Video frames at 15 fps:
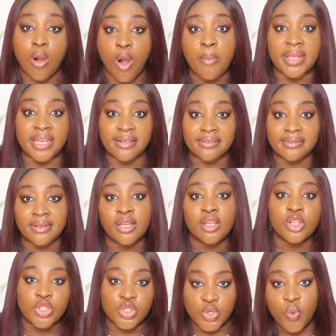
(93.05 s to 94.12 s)
coming
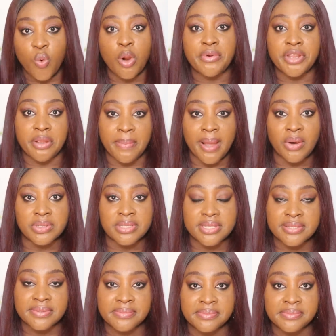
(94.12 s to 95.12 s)
to worry about.